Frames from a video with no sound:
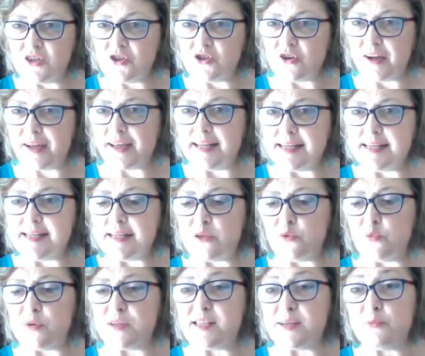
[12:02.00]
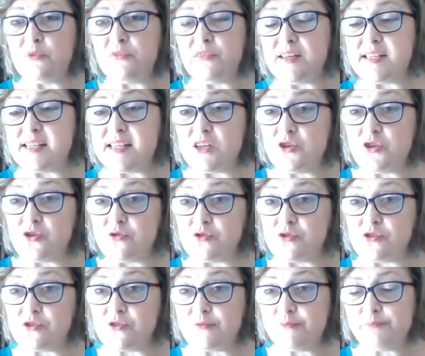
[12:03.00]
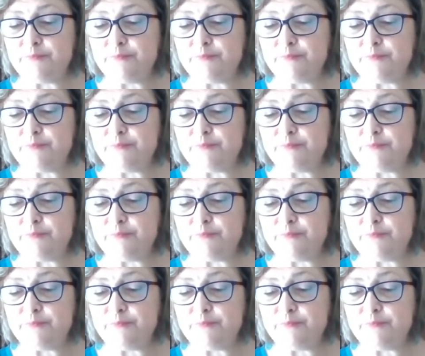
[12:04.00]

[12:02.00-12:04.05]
try and deal with some of these issues.